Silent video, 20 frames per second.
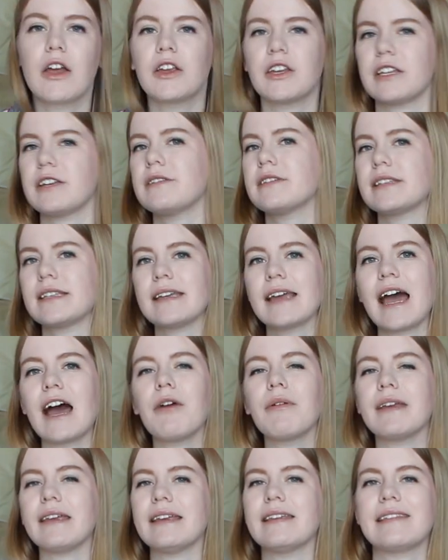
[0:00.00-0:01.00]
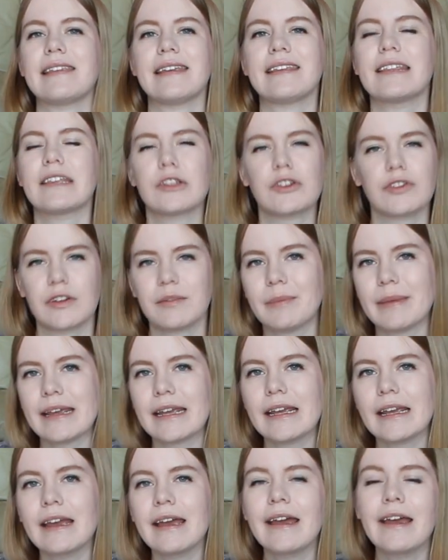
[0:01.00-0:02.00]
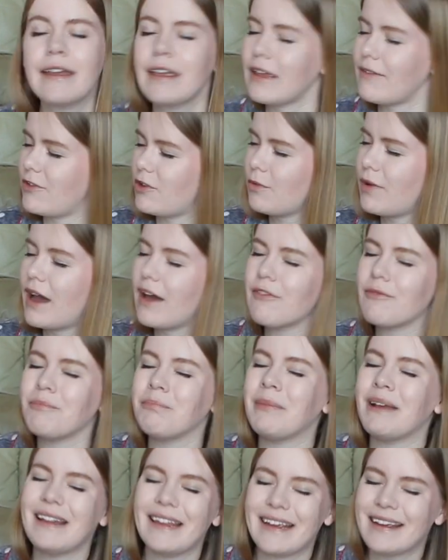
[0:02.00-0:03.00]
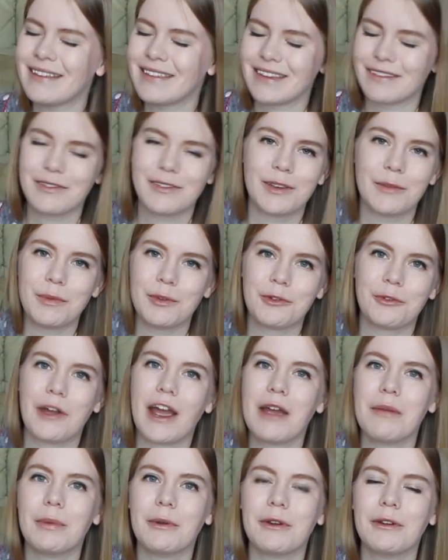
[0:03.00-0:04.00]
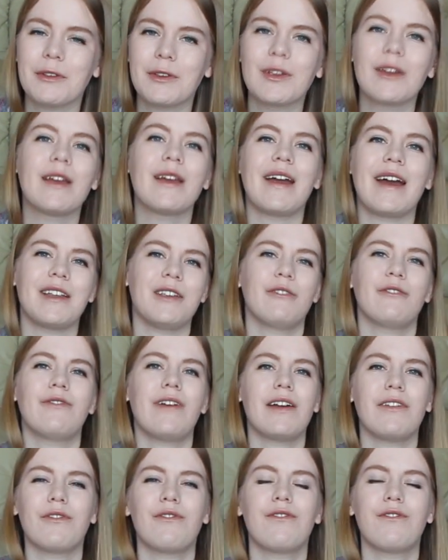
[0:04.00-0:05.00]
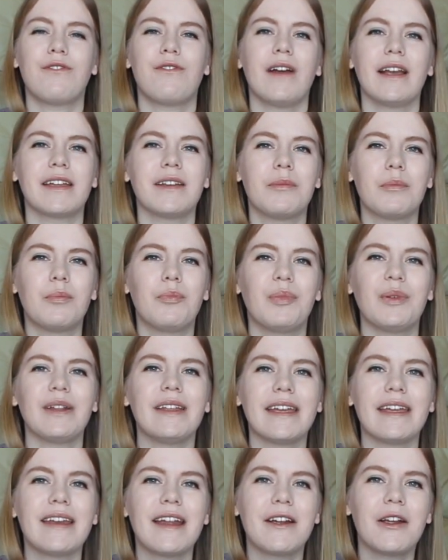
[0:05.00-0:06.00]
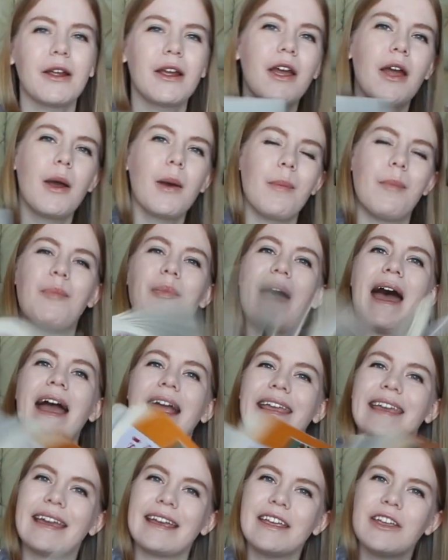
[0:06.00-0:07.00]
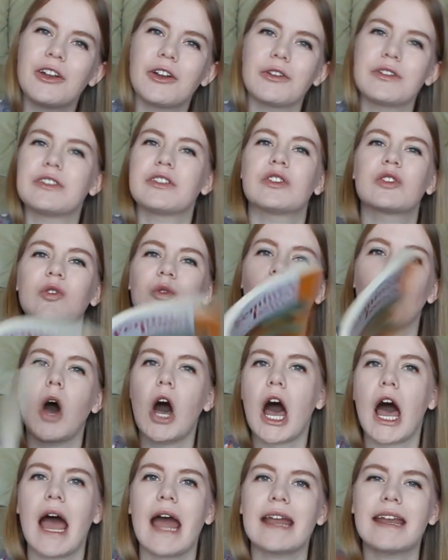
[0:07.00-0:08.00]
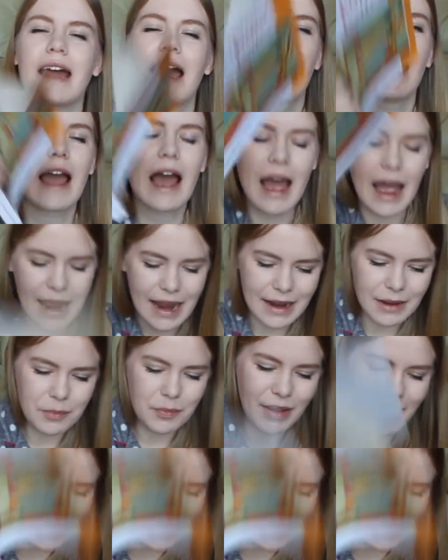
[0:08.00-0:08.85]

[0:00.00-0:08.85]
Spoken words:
Do you see how easy this should be? If you have millions of subscribers and you've had a fucking billionaire backing your squad, how